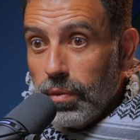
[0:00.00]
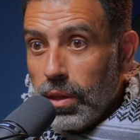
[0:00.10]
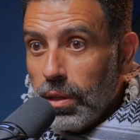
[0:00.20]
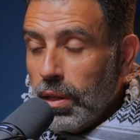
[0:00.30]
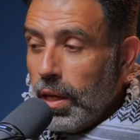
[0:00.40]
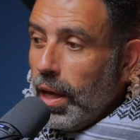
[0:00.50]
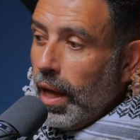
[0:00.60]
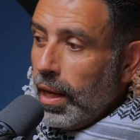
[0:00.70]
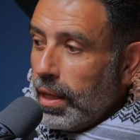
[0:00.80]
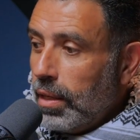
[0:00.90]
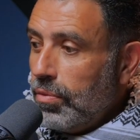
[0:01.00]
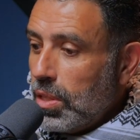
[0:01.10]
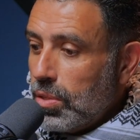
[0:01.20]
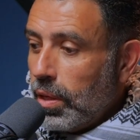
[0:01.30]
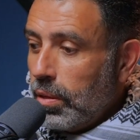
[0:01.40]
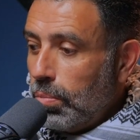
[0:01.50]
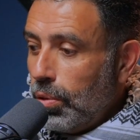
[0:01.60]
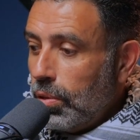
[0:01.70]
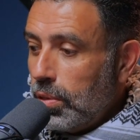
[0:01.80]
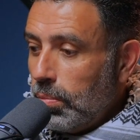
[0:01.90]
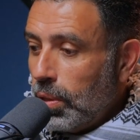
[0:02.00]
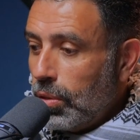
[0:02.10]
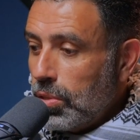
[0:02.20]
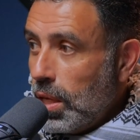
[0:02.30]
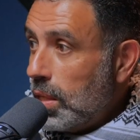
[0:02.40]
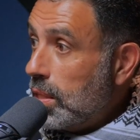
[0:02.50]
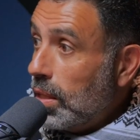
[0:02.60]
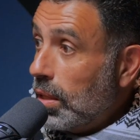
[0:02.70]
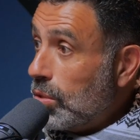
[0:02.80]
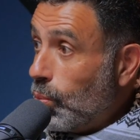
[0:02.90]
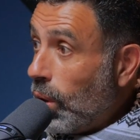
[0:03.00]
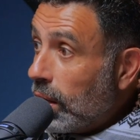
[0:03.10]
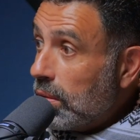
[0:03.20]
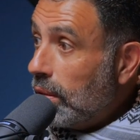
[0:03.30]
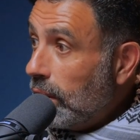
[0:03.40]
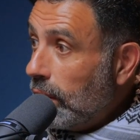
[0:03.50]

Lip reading: Yeah, and it gives Israel impunity because they're seen as white